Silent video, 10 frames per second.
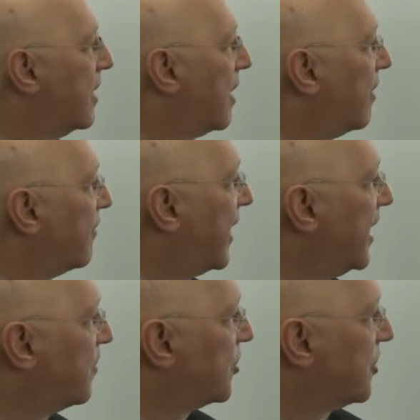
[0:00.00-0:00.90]
are
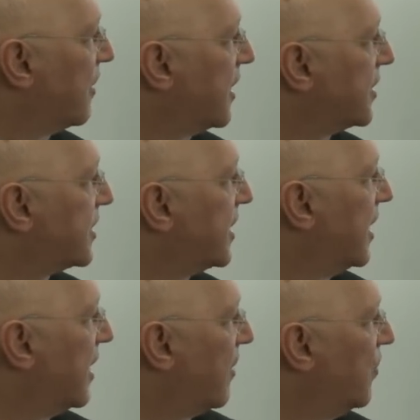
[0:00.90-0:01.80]
available to us,
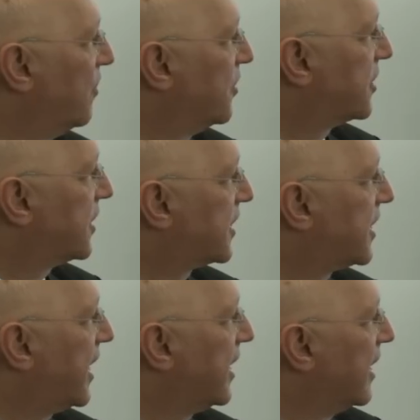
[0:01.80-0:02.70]
and we will
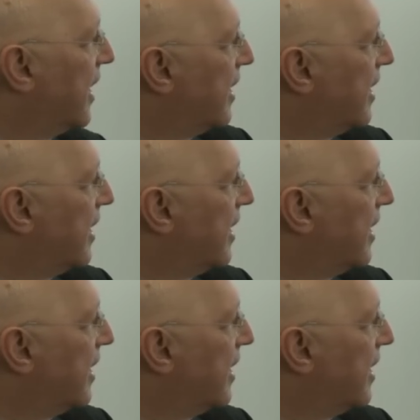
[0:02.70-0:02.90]
succeed.